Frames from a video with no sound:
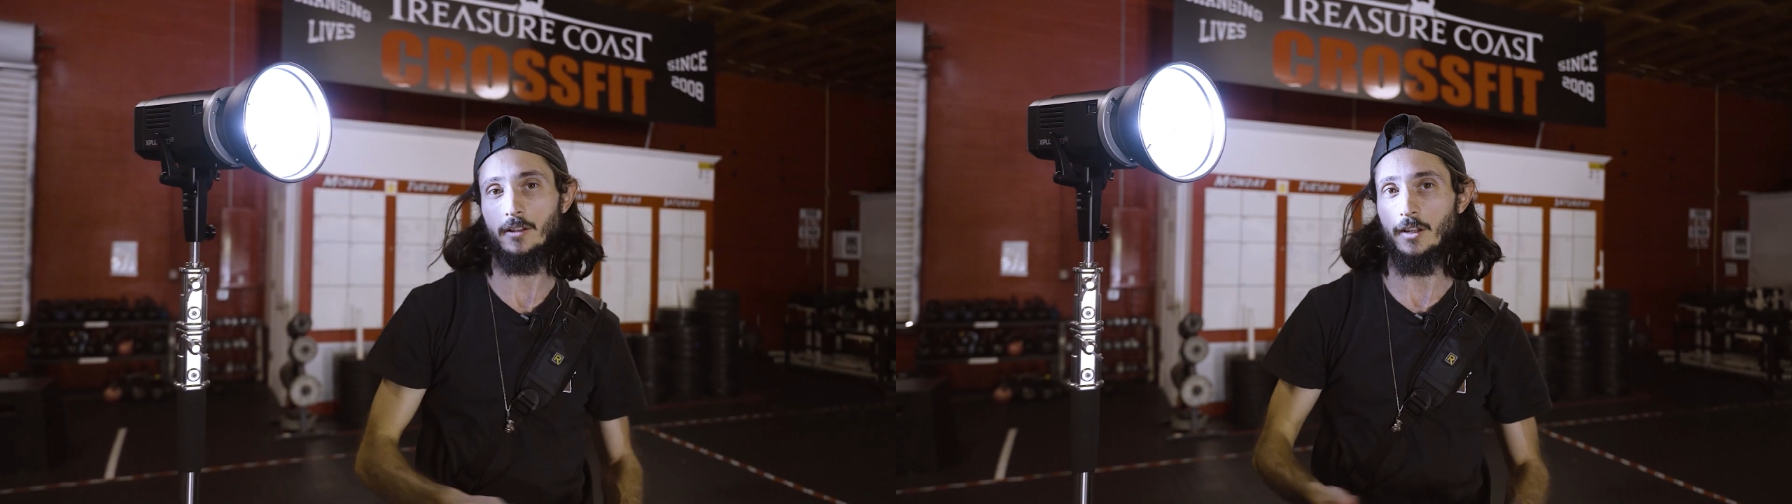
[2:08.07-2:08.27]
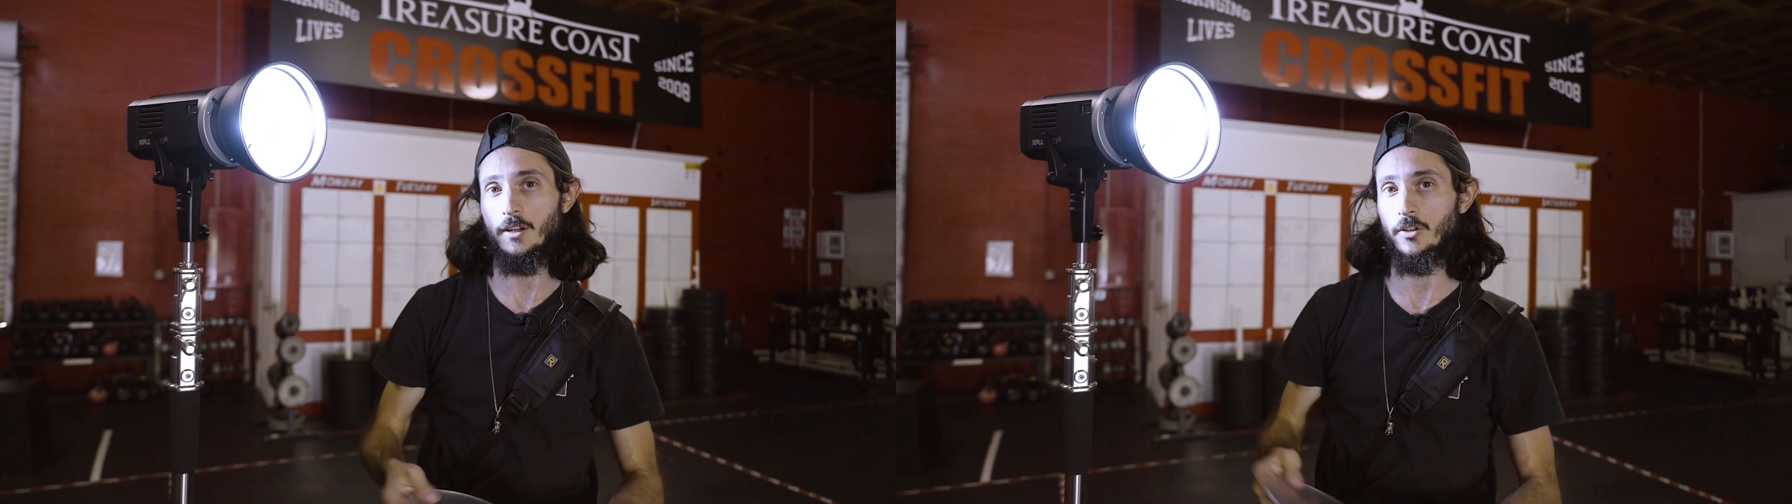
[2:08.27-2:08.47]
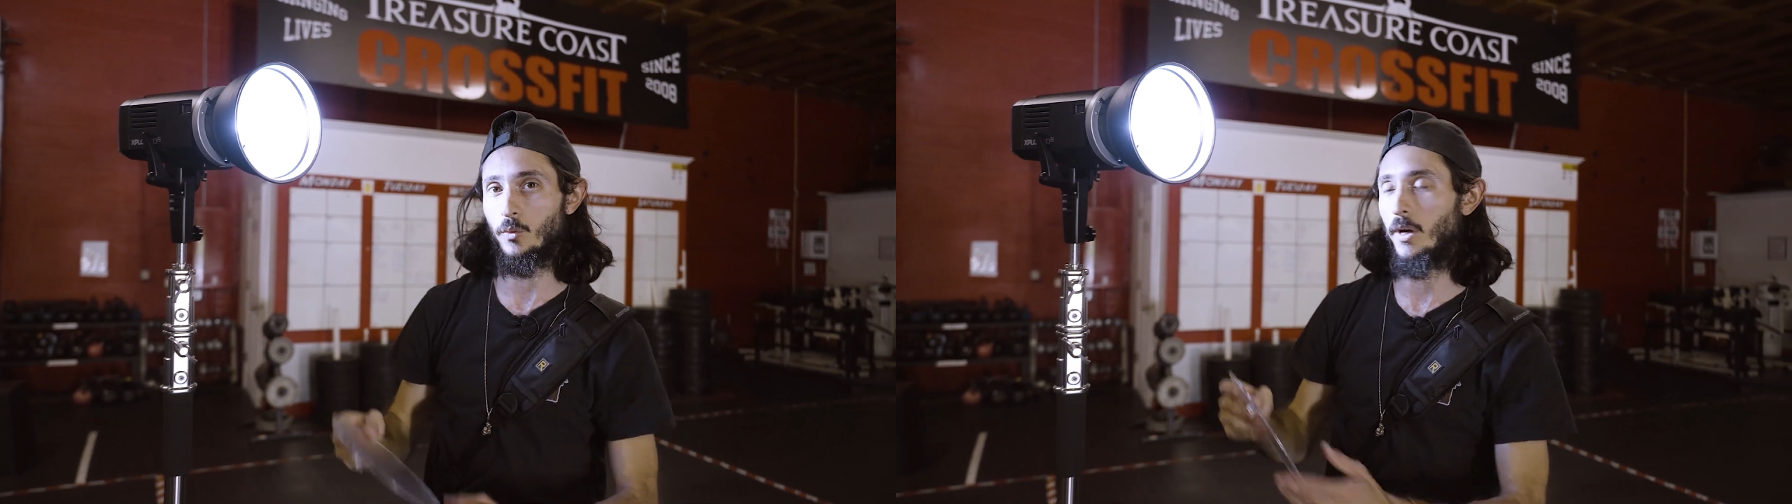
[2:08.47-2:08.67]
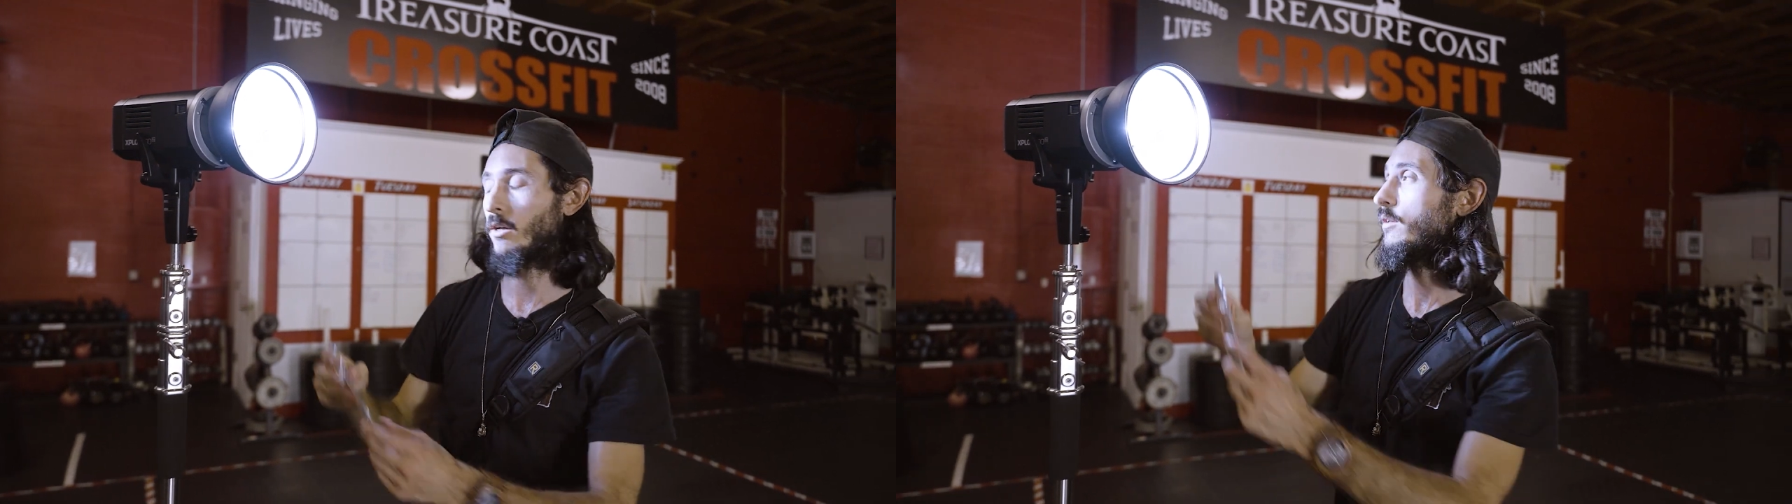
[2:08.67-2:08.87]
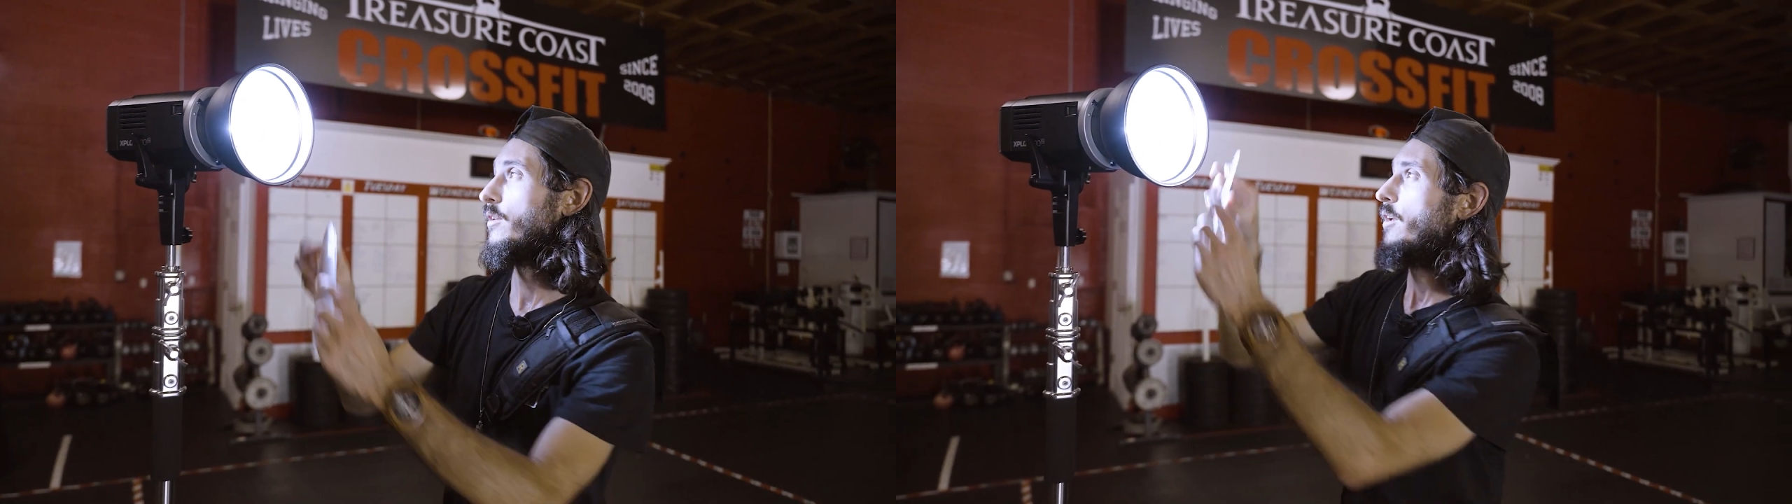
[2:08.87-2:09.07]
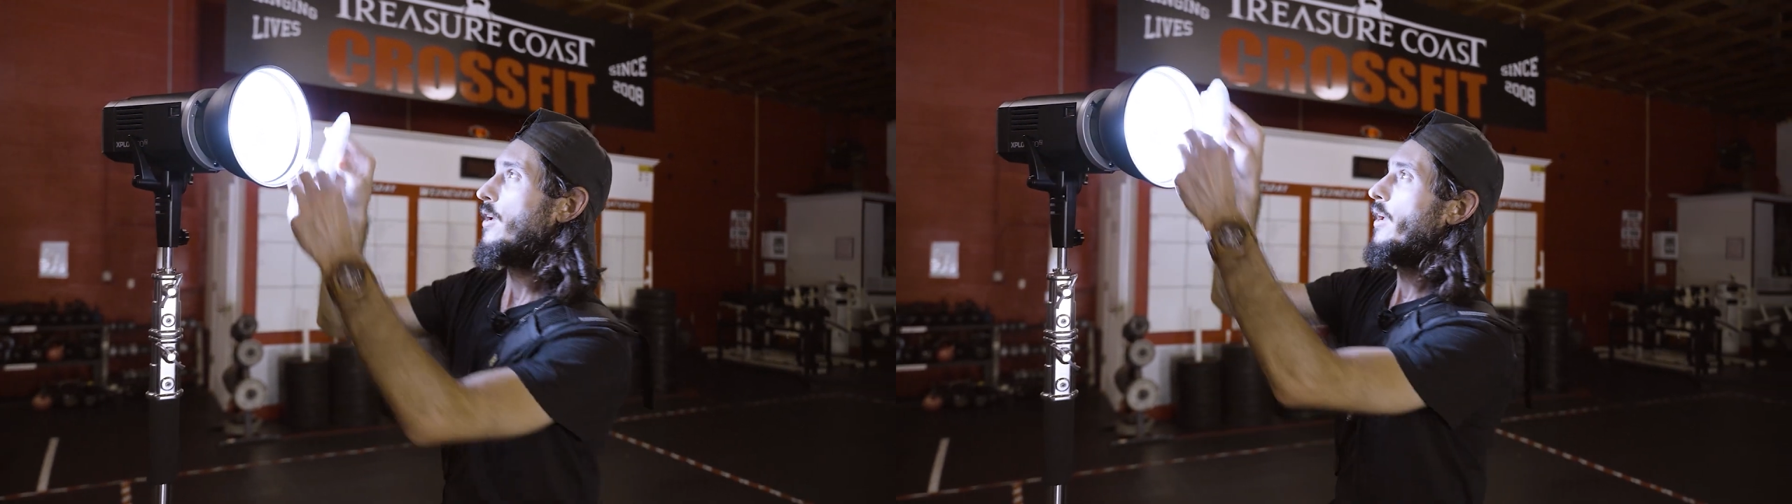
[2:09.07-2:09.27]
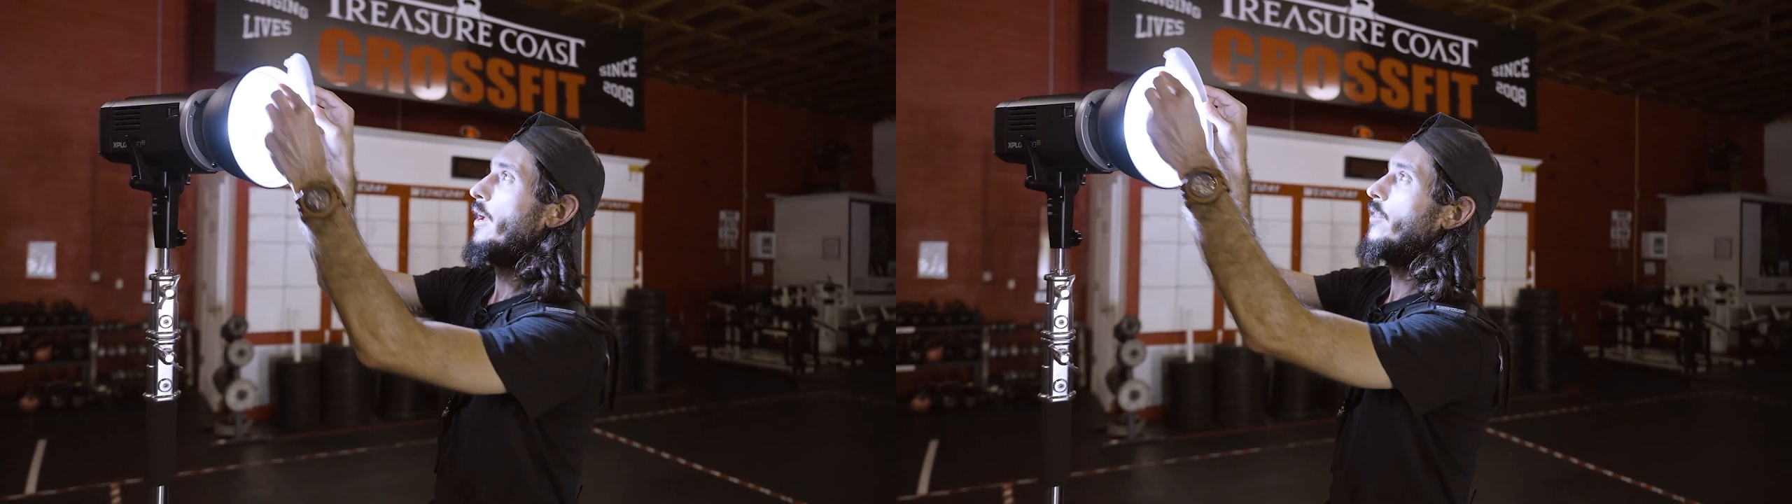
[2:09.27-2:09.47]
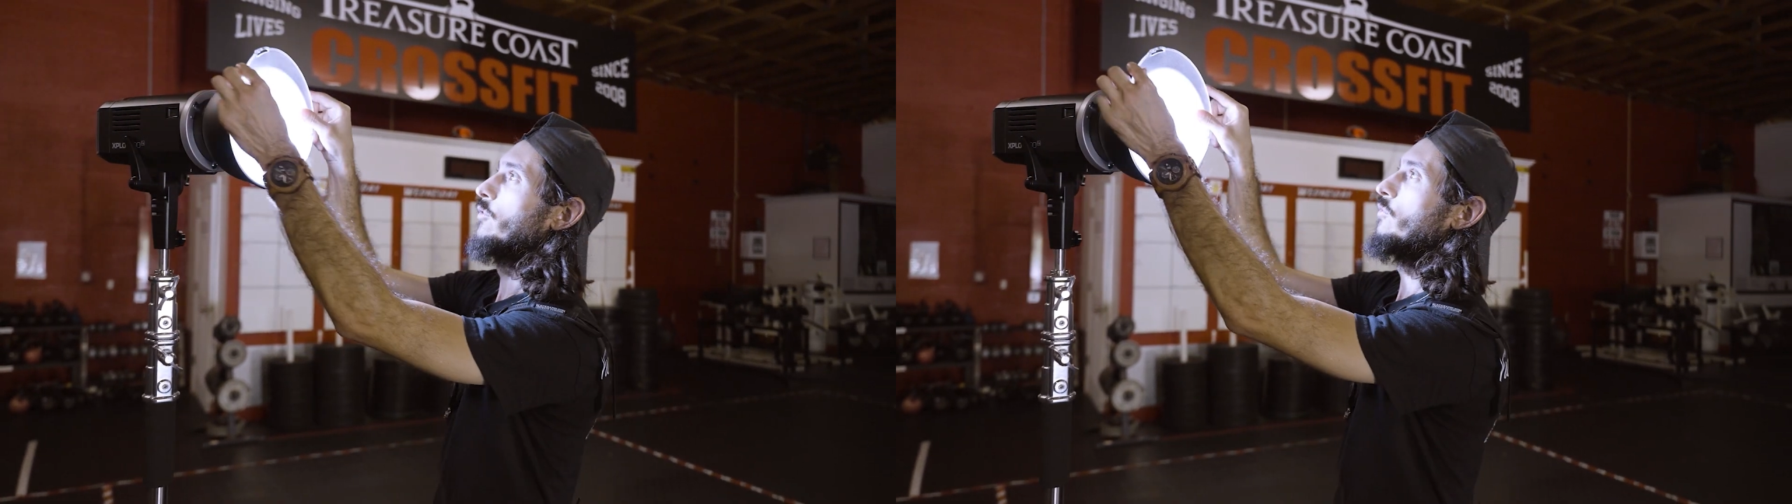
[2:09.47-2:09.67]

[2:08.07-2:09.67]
light as well. And the